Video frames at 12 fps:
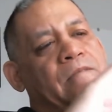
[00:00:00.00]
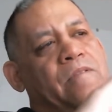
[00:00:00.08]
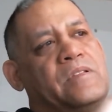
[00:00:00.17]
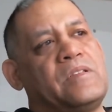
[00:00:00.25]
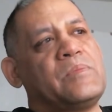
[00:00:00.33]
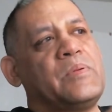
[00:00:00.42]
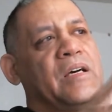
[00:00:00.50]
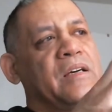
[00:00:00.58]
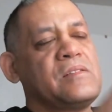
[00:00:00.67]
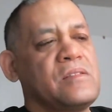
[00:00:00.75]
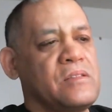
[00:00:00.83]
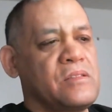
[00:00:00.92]
In the
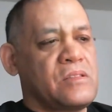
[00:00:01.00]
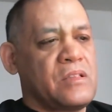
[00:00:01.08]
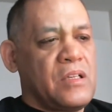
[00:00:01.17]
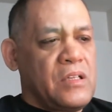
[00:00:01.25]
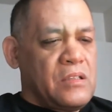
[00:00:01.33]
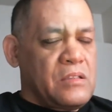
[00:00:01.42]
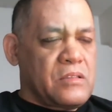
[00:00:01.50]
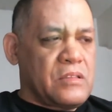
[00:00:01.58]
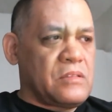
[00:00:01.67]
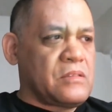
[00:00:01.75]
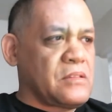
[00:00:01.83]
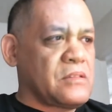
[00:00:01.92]
passage,
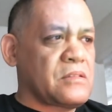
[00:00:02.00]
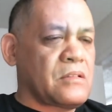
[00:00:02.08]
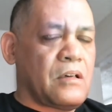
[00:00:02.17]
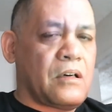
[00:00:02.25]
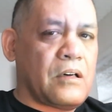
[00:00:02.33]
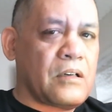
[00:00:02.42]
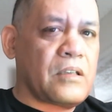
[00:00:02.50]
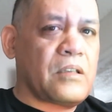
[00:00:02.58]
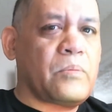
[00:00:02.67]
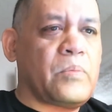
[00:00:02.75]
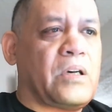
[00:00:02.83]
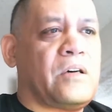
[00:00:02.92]
Jesus is talking
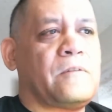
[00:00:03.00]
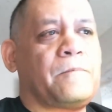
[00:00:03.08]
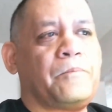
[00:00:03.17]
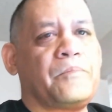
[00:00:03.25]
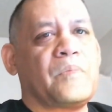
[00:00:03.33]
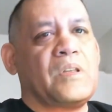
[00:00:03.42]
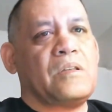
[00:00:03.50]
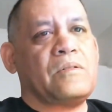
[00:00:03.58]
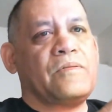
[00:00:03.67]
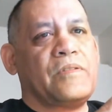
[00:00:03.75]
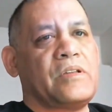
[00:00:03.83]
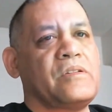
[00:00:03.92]
about the
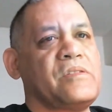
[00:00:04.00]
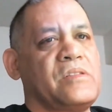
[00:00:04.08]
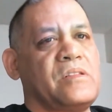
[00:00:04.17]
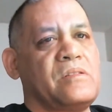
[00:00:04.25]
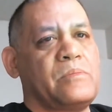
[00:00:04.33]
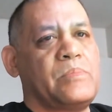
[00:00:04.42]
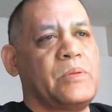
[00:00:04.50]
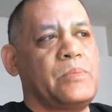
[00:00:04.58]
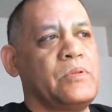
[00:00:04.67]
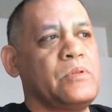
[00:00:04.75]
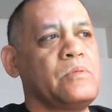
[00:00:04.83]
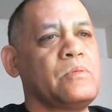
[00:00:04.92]
Pharisees, the
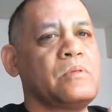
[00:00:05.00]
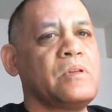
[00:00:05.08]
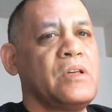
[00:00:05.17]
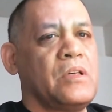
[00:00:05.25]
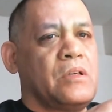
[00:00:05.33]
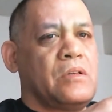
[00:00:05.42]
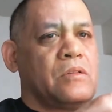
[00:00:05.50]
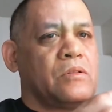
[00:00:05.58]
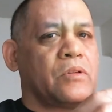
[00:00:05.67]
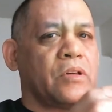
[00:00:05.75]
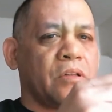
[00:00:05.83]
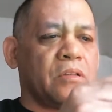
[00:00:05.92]
people who who
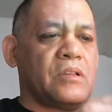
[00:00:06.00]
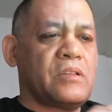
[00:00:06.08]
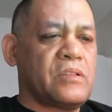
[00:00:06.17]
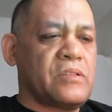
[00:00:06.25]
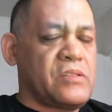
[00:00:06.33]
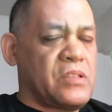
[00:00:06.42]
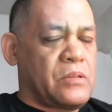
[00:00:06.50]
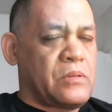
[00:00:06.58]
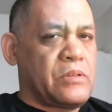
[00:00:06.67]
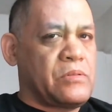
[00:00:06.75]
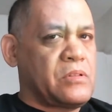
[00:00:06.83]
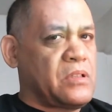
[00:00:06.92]
could not understand what he
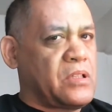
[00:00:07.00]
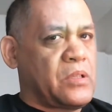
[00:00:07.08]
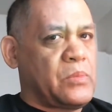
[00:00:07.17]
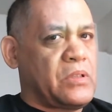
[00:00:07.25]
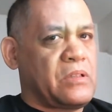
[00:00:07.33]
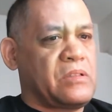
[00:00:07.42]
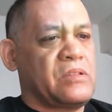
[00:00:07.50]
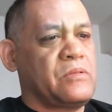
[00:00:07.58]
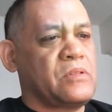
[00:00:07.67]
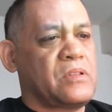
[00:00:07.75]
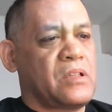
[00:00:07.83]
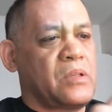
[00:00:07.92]
was talking about because he was
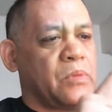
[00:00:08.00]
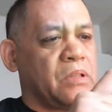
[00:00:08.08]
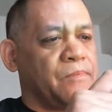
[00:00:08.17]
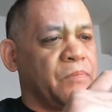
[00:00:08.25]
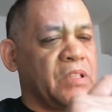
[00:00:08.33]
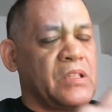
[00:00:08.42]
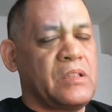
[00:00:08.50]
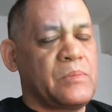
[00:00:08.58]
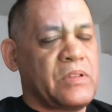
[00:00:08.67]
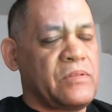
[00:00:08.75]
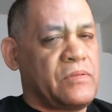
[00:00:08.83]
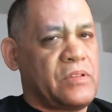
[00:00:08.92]
talking about eating
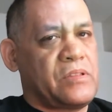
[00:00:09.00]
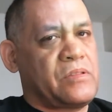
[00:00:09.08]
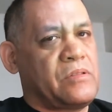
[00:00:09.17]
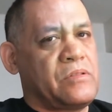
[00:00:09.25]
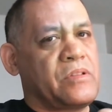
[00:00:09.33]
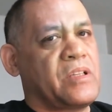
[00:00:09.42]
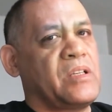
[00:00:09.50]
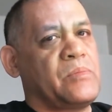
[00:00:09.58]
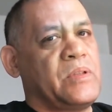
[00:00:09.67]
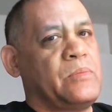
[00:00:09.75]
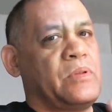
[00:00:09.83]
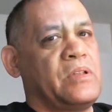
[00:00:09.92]
my flesh and drinking my
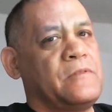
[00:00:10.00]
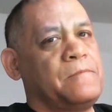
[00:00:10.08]
blood,